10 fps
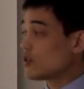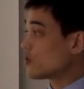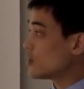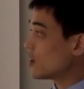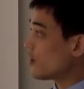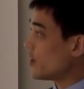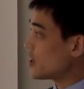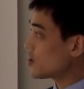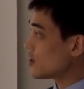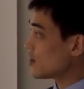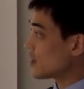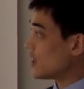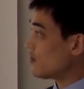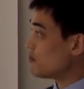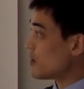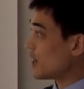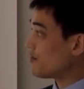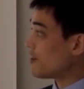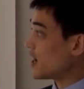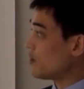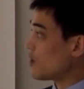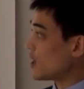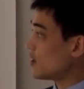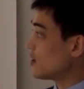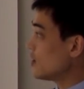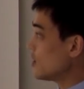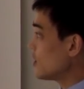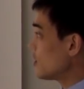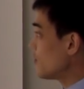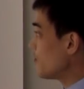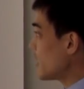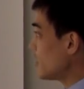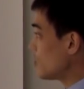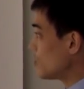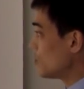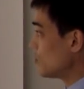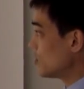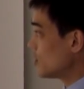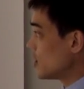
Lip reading: So in the directions given by phi 1, phi 2,